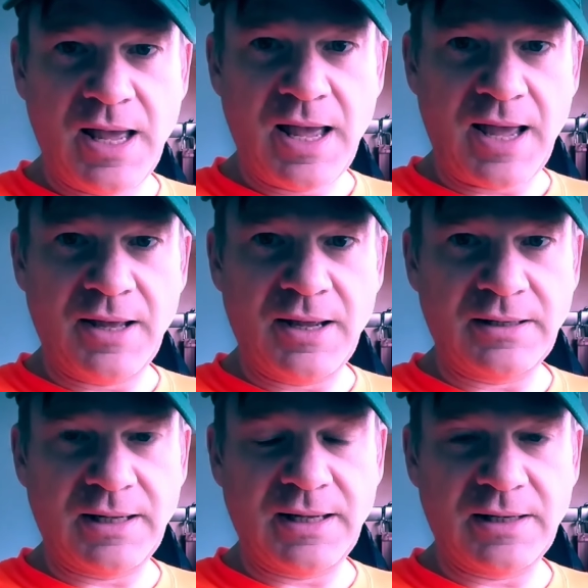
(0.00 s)
And
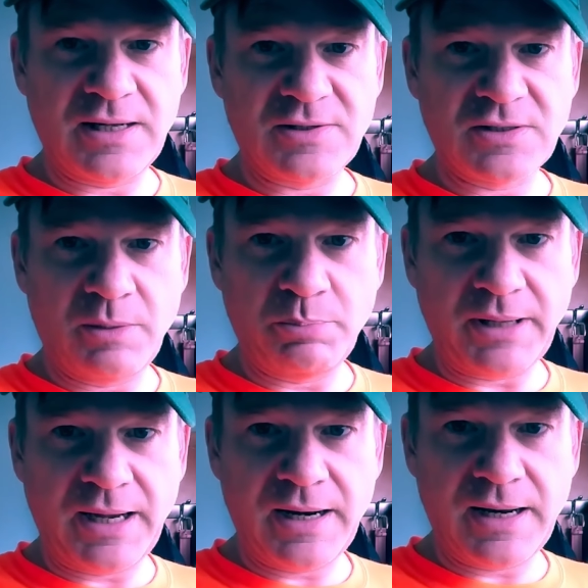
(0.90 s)
it is
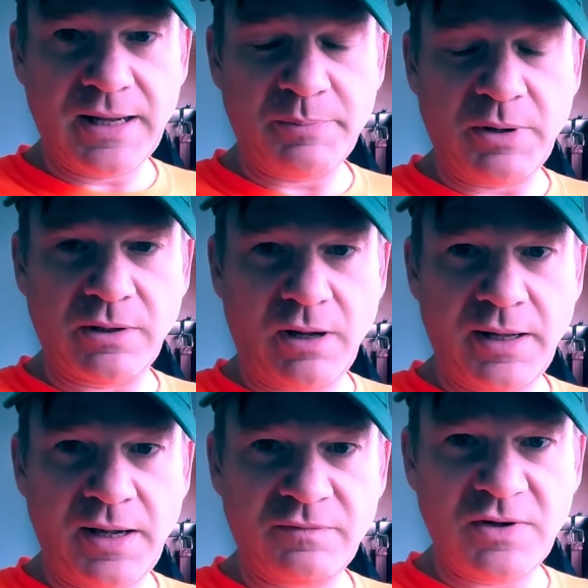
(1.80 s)
complaining about
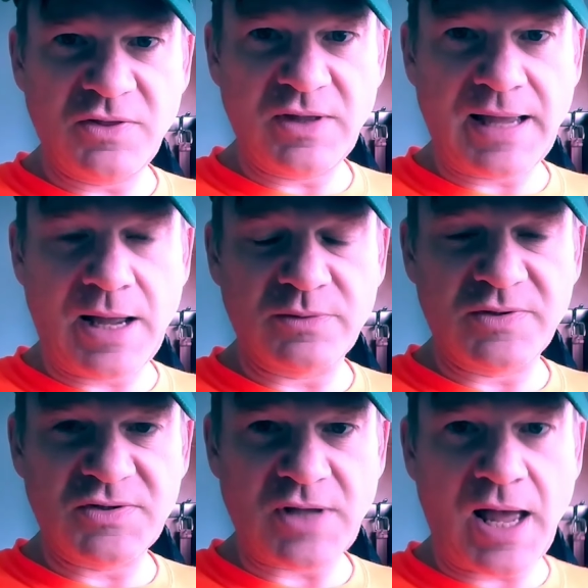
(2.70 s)
everything
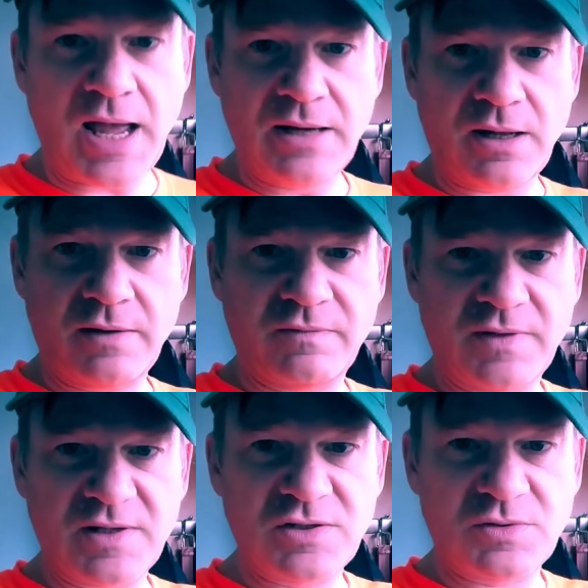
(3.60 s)
outside of
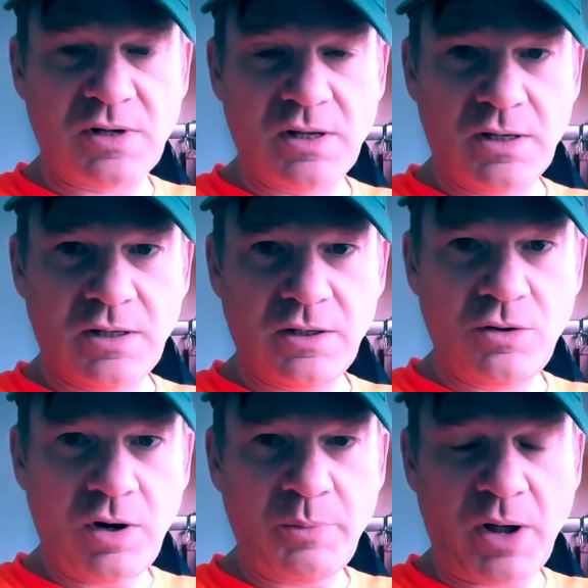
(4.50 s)
this,
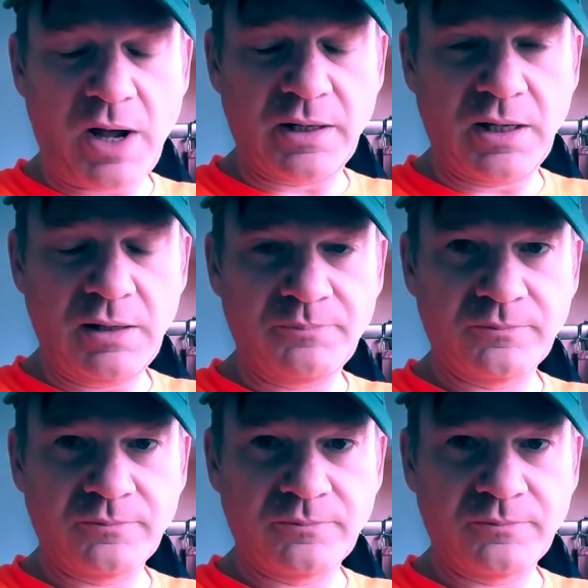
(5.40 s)
your body.